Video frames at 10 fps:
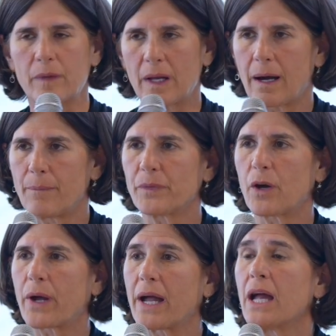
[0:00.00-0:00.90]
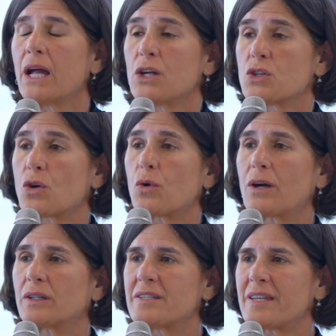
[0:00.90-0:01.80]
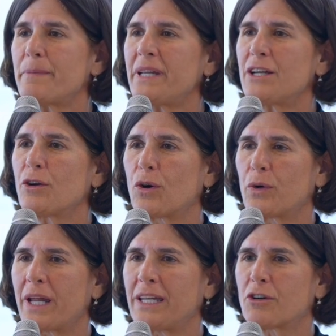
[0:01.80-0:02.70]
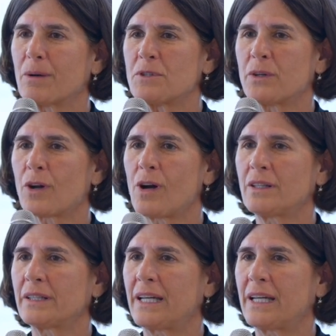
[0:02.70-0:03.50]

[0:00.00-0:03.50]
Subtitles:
Yeah, okay. So does anybody here own any crypto at all?